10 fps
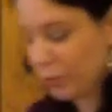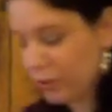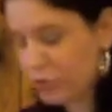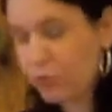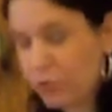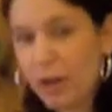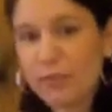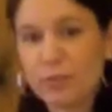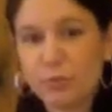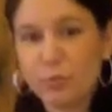going to try
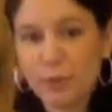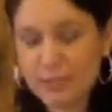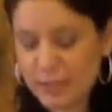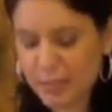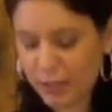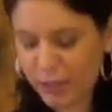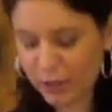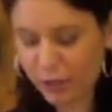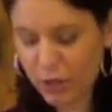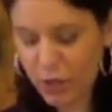this with my scale
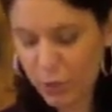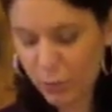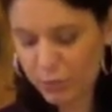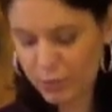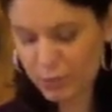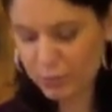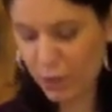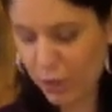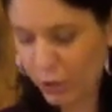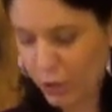here with a
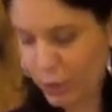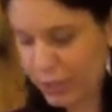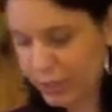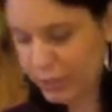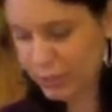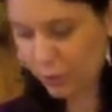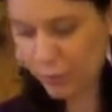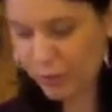smaller quantity. So I've